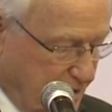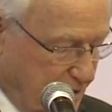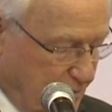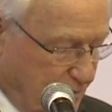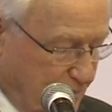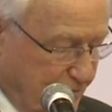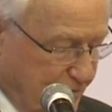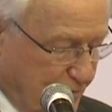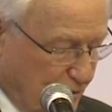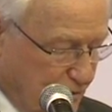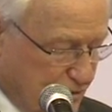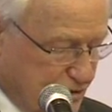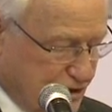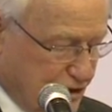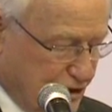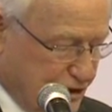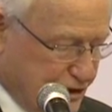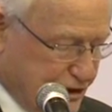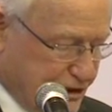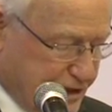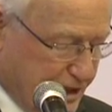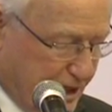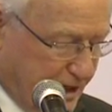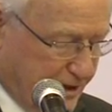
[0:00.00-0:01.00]
We've also
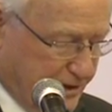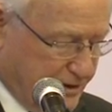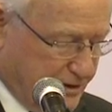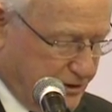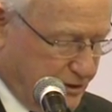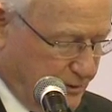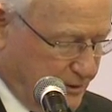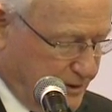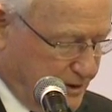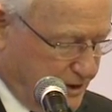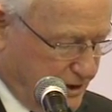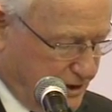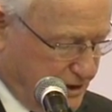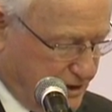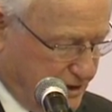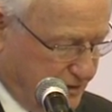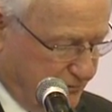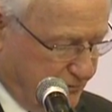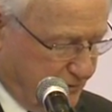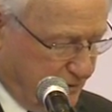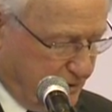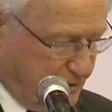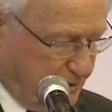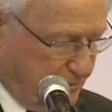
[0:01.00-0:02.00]
started a new
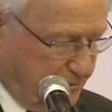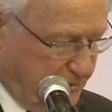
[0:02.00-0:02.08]
initiative with the